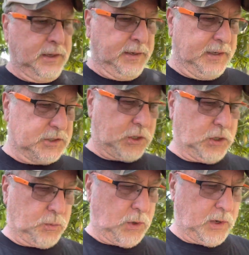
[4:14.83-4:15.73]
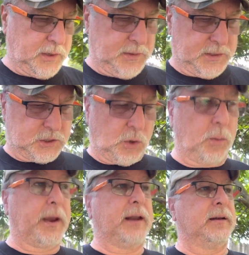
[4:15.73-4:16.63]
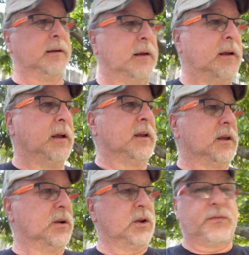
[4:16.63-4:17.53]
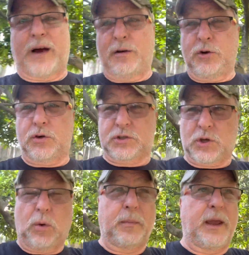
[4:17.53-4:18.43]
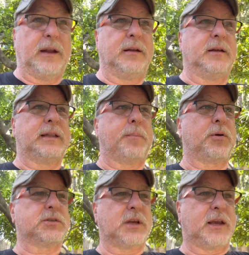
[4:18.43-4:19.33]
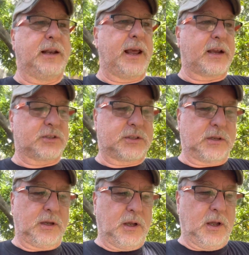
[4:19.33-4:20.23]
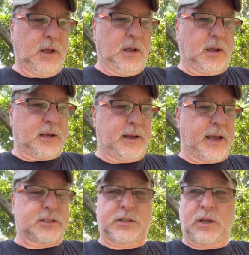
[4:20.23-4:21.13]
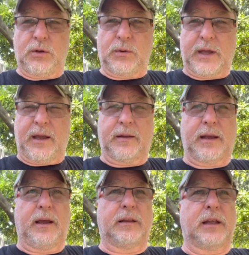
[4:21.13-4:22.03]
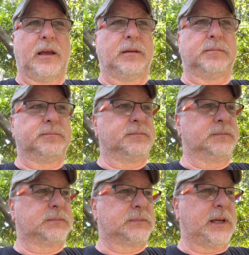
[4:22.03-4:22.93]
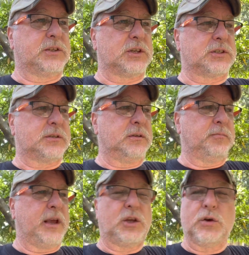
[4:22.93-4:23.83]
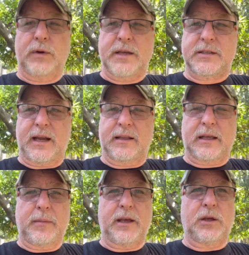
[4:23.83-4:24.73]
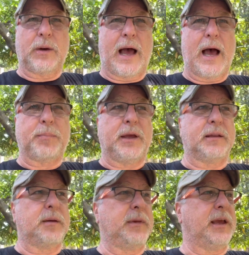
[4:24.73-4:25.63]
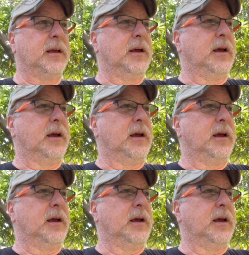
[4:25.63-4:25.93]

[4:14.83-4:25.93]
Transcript: is the good word, the soulmate. You found your soulmate. That person connects to you. They just make you resonate. They make you happy. They make